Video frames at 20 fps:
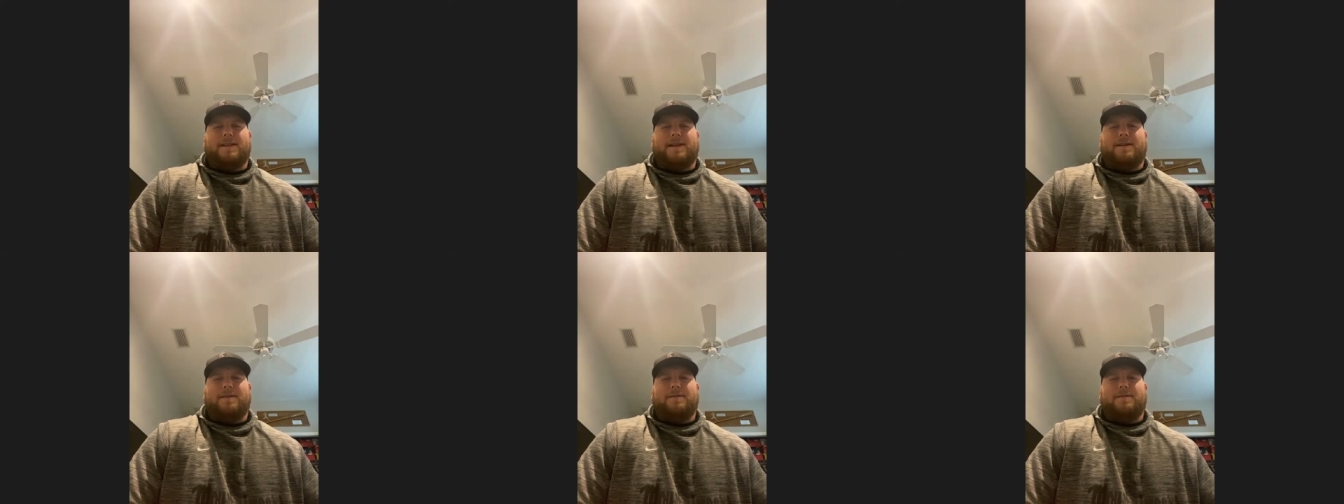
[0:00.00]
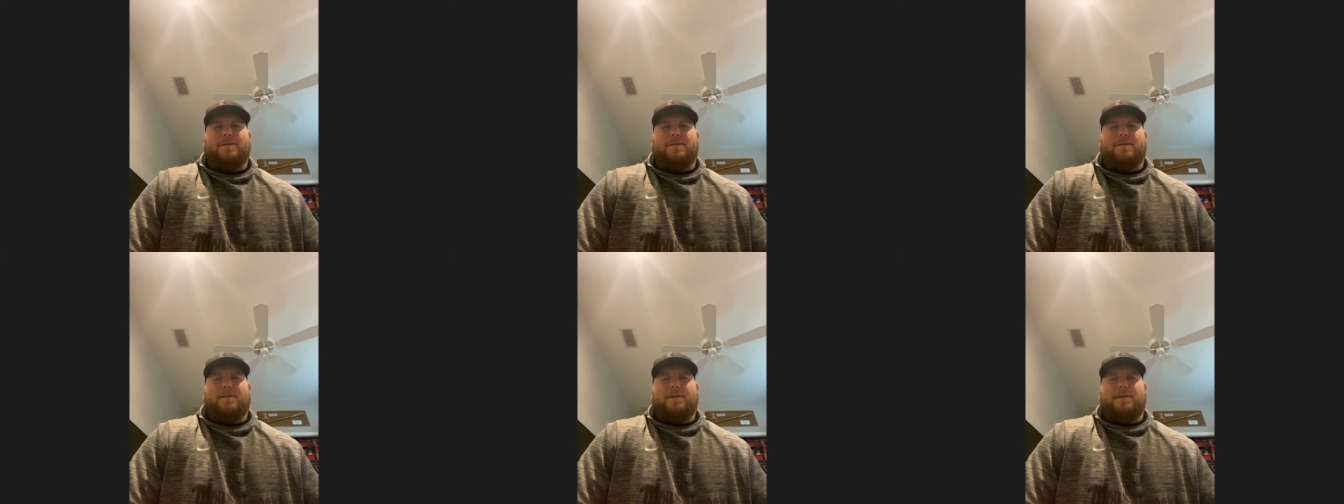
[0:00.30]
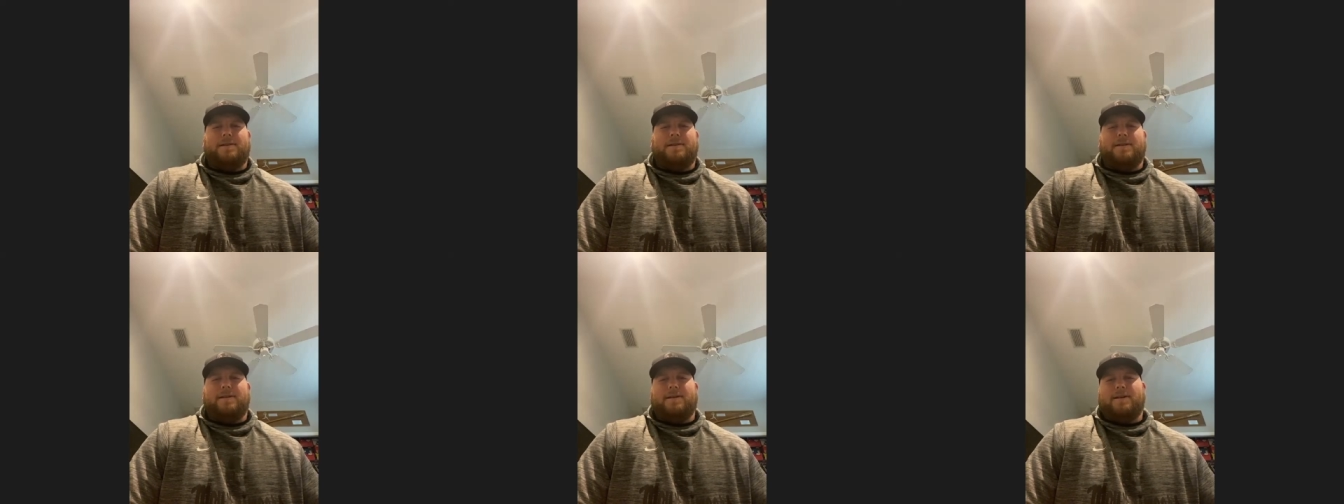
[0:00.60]
they're
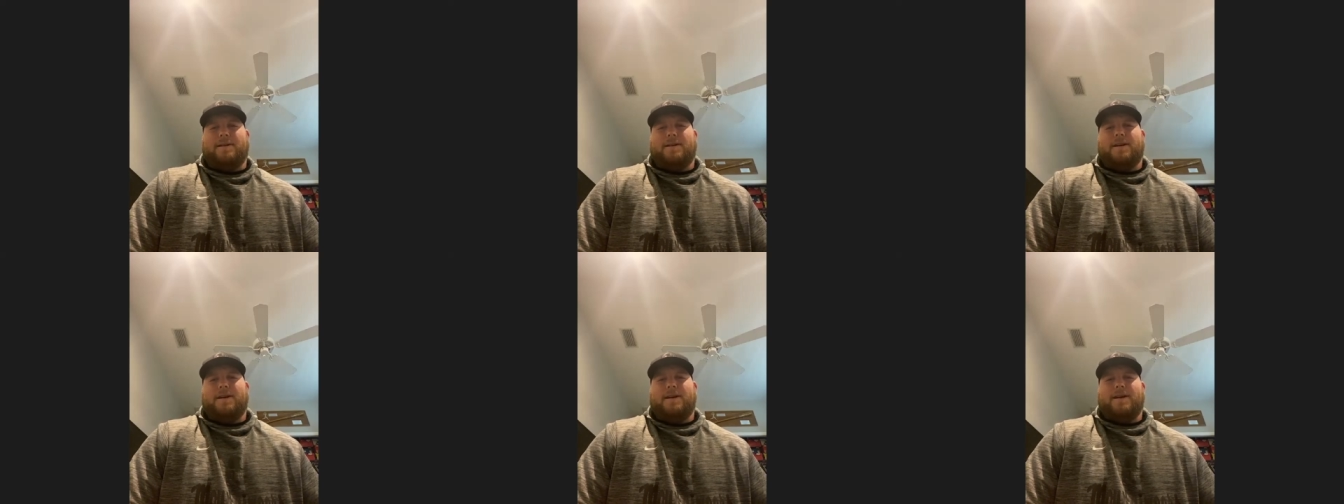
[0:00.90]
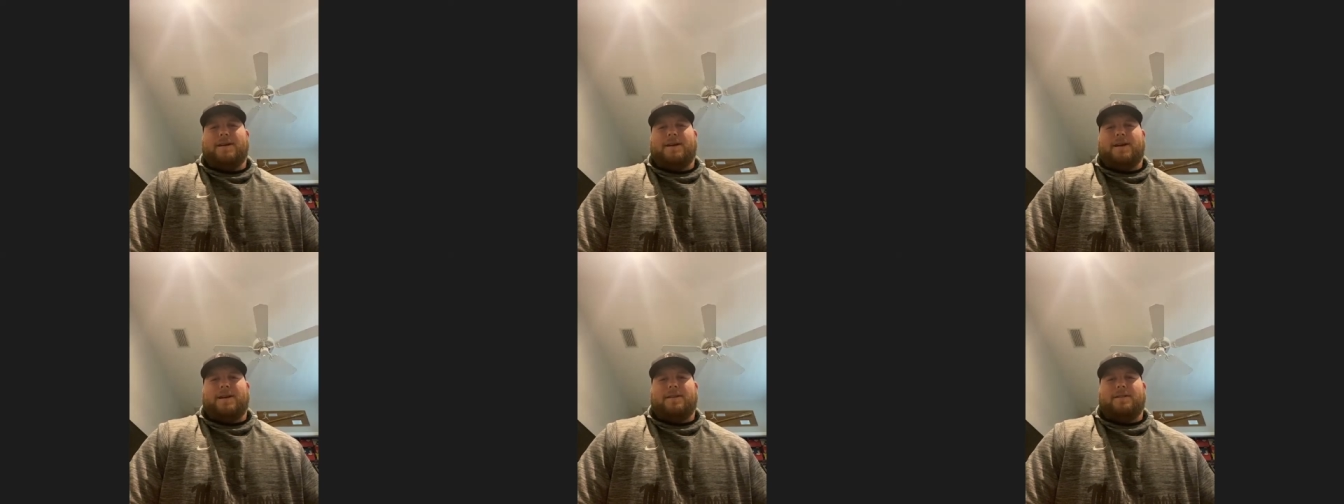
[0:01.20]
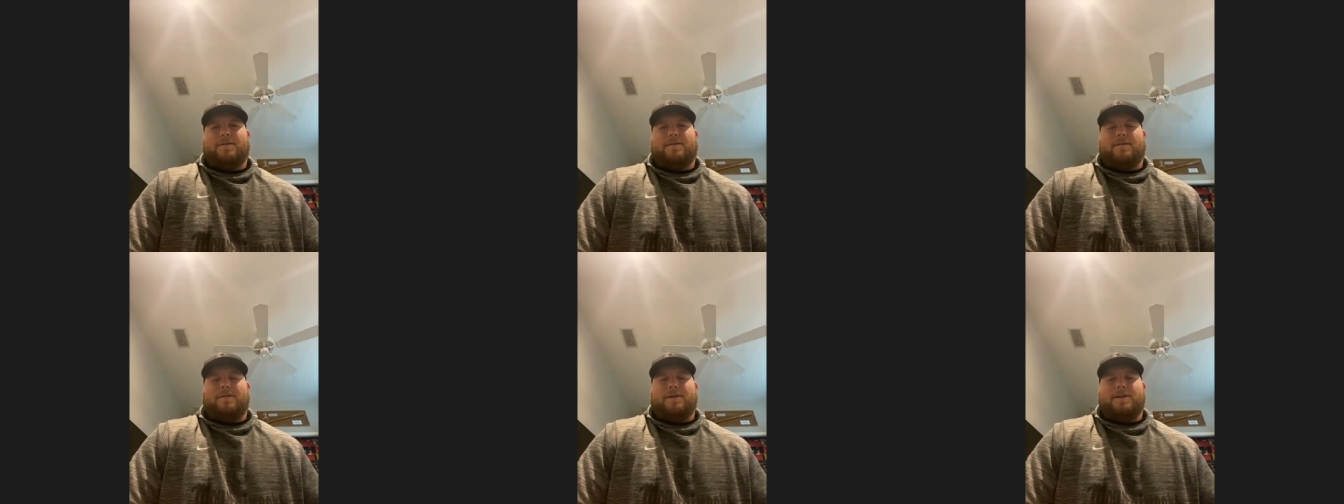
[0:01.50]
doing to kind
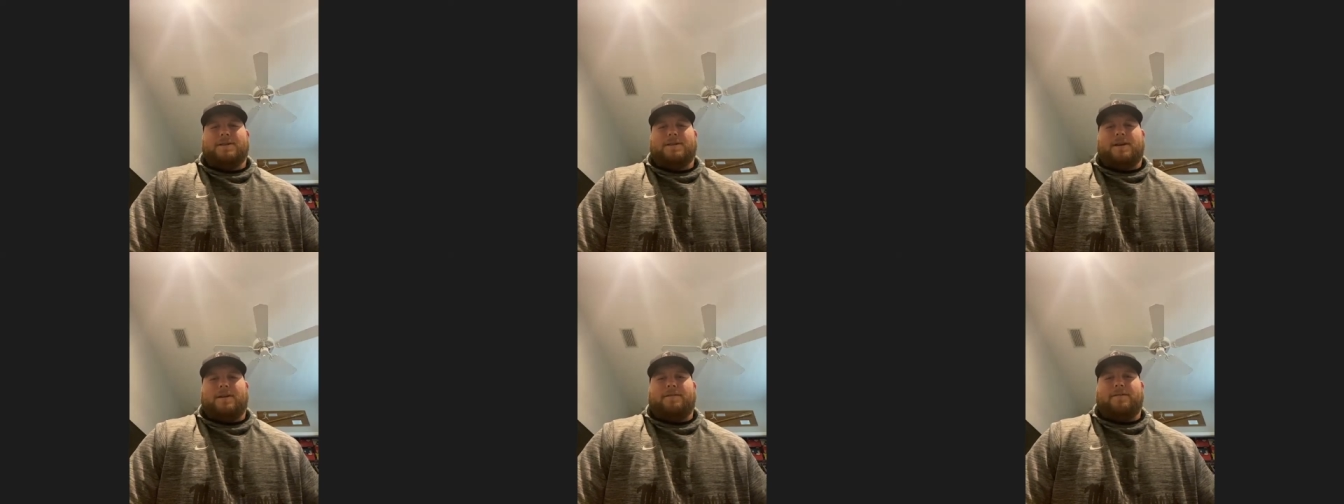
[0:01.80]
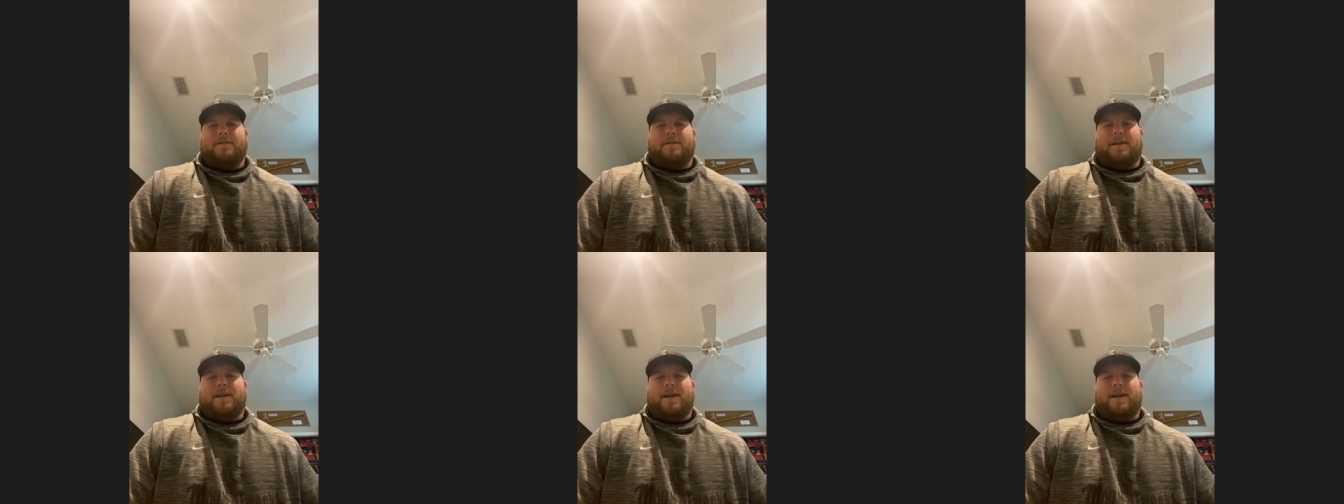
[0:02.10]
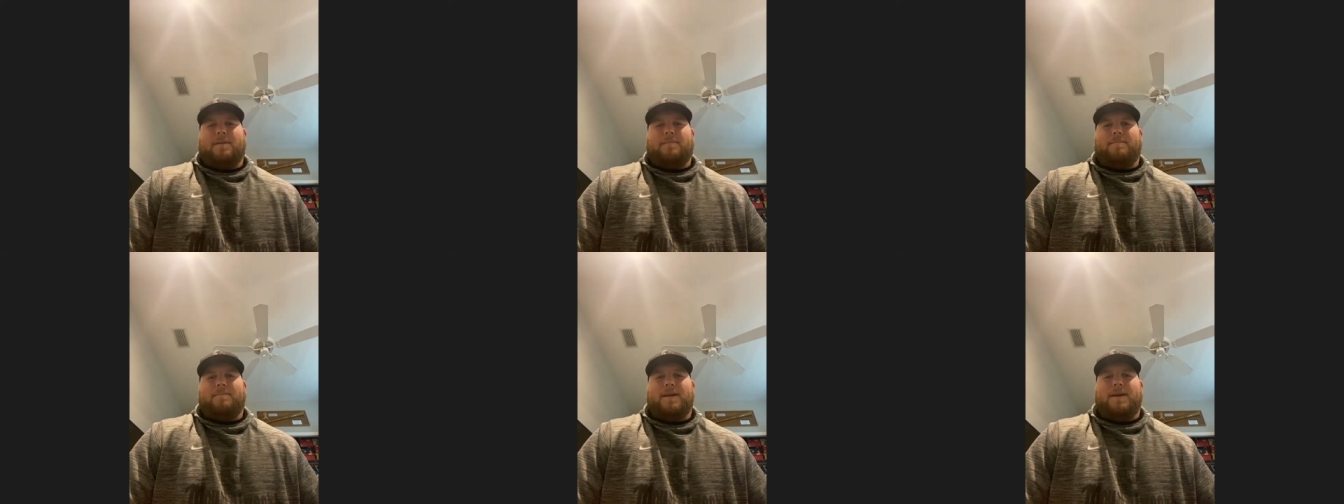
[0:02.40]
of throw us off our
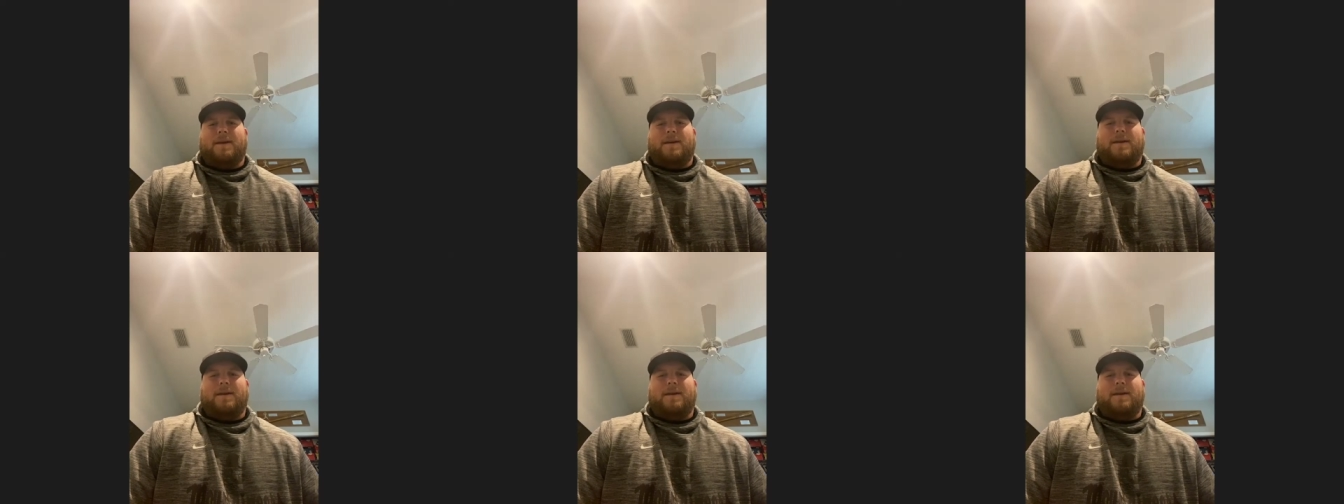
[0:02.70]
game.